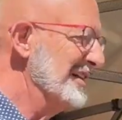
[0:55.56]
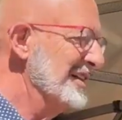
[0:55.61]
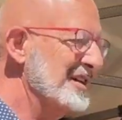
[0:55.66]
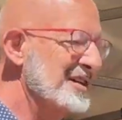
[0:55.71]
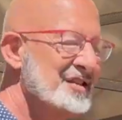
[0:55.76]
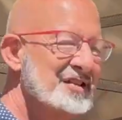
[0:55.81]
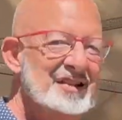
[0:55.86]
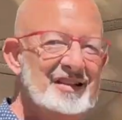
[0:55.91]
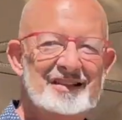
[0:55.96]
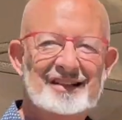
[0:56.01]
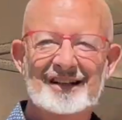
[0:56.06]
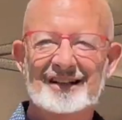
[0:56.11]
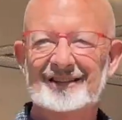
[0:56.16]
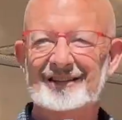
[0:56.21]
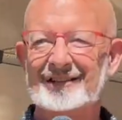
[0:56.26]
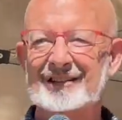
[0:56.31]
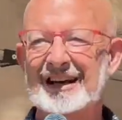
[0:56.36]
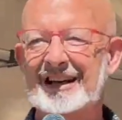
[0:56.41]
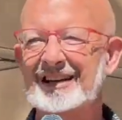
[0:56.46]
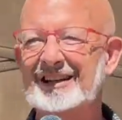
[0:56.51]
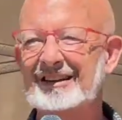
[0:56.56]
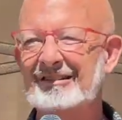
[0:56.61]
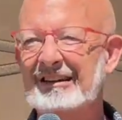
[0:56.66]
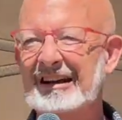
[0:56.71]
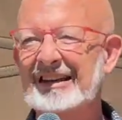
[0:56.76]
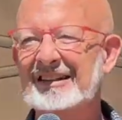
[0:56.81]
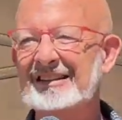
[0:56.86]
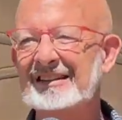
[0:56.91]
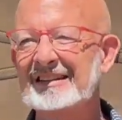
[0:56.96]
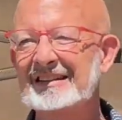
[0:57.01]
I said, "Yeah, okay,
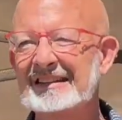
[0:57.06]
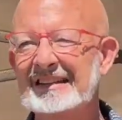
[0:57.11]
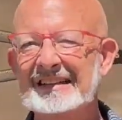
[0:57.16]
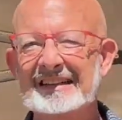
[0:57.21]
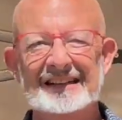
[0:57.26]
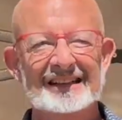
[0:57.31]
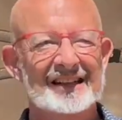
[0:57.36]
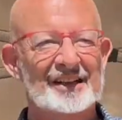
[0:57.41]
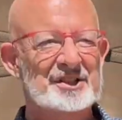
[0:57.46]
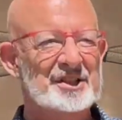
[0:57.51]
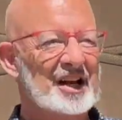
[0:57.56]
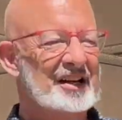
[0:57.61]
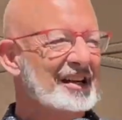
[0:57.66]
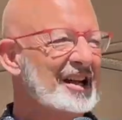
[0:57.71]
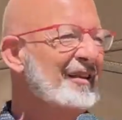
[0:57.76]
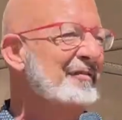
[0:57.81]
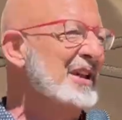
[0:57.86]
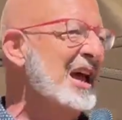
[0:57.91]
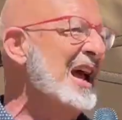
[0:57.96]
great." He said, "I'd love to